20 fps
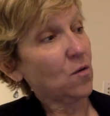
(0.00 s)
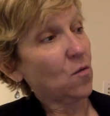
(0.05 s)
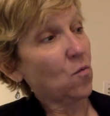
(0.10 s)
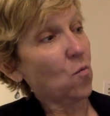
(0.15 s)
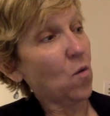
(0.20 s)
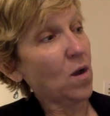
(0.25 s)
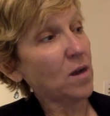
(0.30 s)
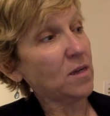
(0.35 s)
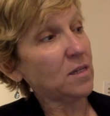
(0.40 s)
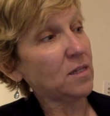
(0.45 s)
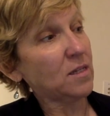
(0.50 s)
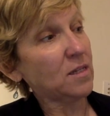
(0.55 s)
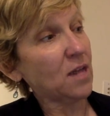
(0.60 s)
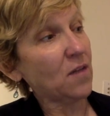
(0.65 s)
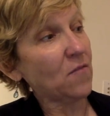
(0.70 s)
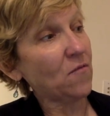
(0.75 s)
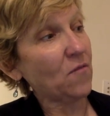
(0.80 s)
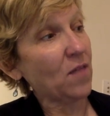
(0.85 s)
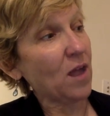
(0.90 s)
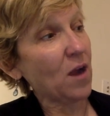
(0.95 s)
One
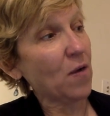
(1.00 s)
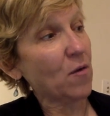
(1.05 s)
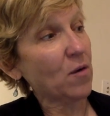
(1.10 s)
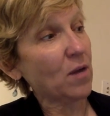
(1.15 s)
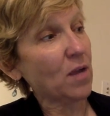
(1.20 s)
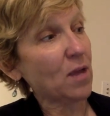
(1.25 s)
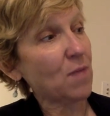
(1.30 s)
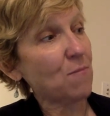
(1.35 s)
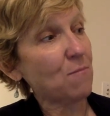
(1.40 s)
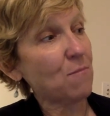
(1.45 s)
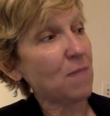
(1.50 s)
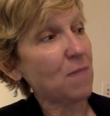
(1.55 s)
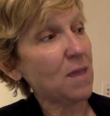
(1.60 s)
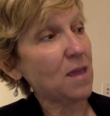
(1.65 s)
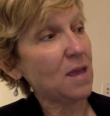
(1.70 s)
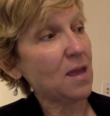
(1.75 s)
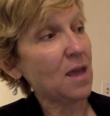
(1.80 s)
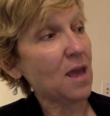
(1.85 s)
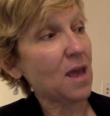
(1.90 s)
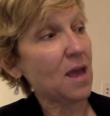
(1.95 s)
sunflower can
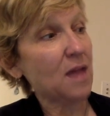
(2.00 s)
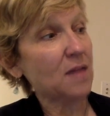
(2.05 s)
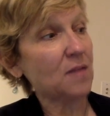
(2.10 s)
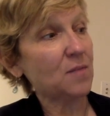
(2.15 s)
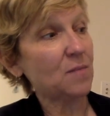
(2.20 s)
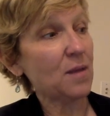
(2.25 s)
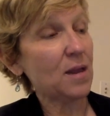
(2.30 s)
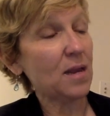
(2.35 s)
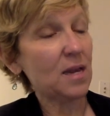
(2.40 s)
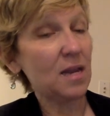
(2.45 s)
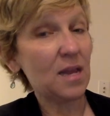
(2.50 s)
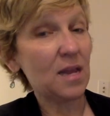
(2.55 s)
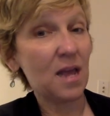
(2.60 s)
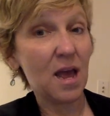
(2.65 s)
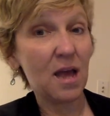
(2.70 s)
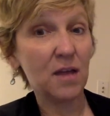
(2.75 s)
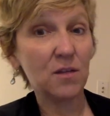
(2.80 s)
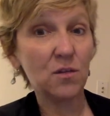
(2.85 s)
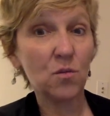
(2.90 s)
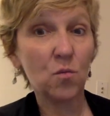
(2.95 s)
make as many
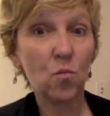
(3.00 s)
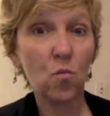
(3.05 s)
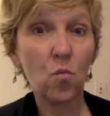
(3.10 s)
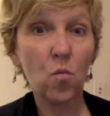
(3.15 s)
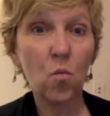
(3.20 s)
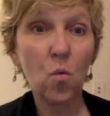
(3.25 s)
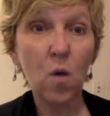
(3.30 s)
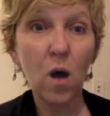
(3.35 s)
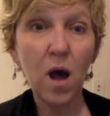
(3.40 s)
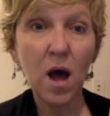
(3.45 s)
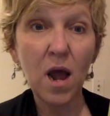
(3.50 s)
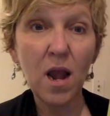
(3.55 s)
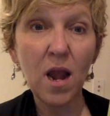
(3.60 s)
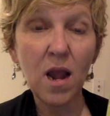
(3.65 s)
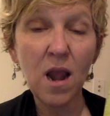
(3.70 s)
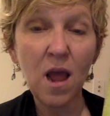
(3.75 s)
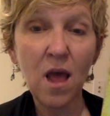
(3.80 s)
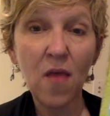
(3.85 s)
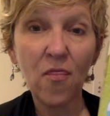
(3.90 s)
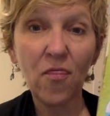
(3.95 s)
as
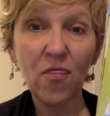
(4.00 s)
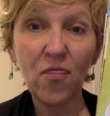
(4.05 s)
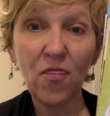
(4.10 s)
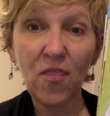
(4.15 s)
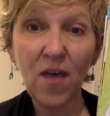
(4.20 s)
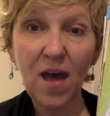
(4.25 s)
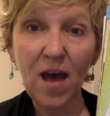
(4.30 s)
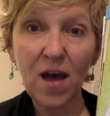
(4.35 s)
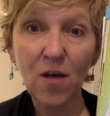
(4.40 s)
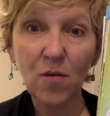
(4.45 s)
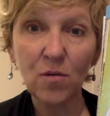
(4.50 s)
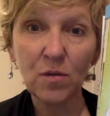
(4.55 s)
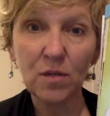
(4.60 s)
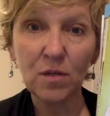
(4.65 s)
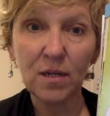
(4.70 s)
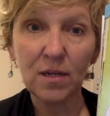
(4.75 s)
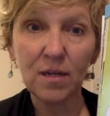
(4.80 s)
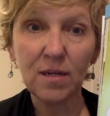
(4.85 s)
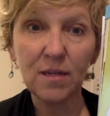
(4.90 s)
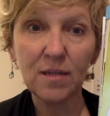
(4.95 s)

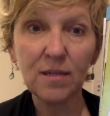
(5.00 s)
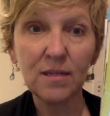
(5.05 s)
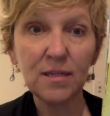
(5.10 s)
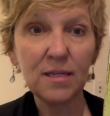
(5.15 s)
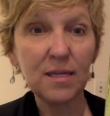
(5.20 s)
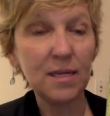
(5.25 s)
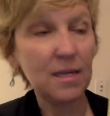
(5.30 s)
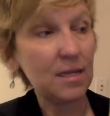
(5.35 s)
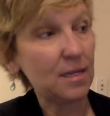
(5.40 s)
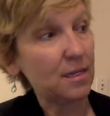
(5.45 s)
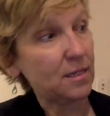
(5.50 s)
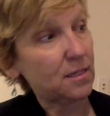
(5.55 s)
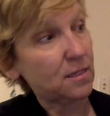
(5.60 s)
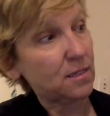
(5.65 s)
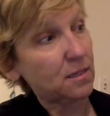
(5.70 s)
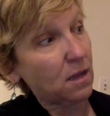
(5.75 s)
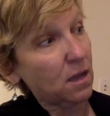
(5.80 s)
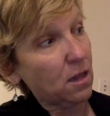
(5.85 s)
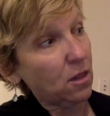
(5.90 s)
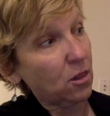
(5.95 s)
1,000 seeds.